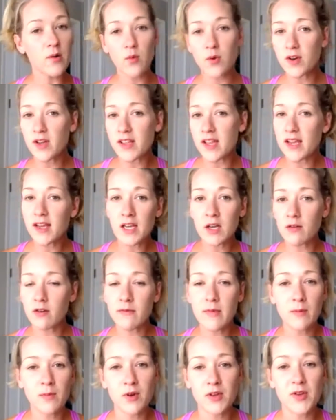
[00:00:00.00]
what are they going to
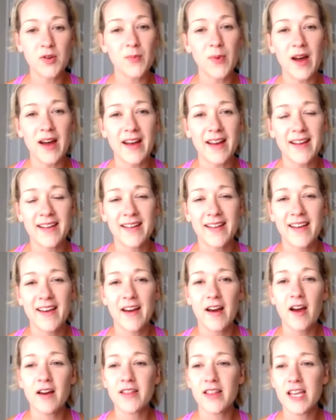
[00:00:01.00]
remember you by?
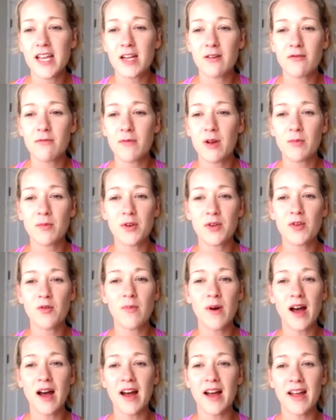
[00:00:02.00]
Are they going to remember
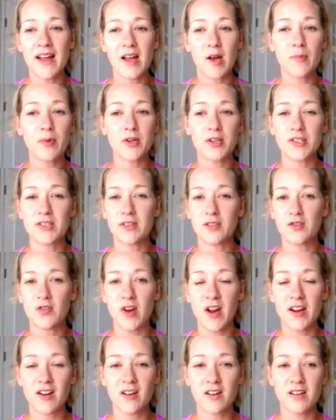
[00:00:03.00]
you by a personal
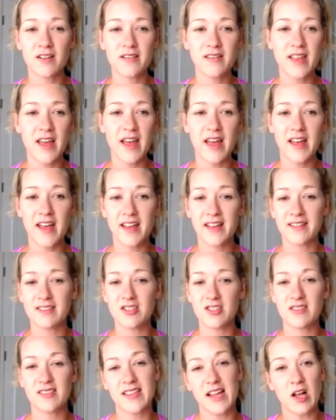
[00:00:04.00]
trainer that
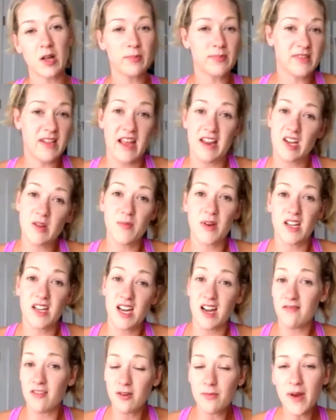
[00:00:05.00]
just helps anybody
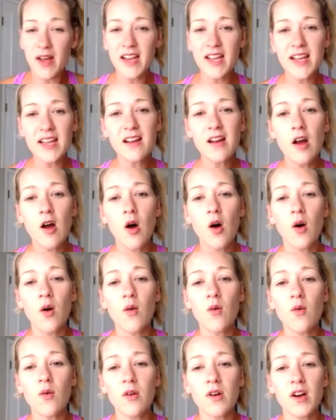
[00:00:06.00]
and everybody?
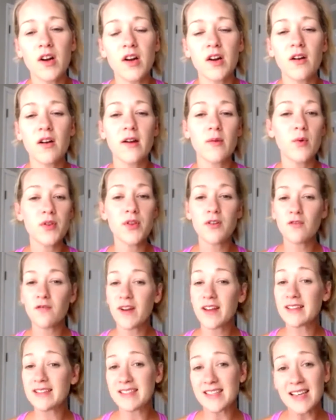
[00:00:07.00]
Or will their
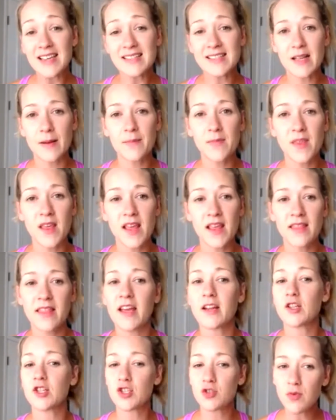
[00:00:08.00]
friend say something
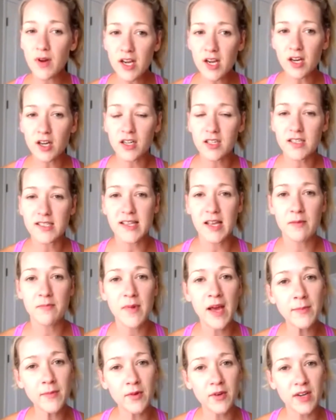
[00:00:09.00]
that triggers a
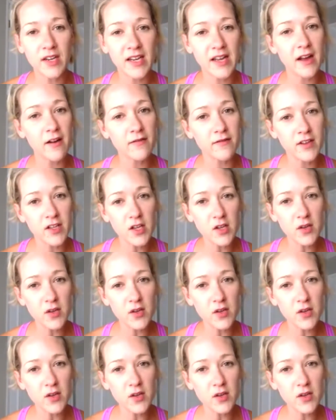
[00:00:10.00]
memory of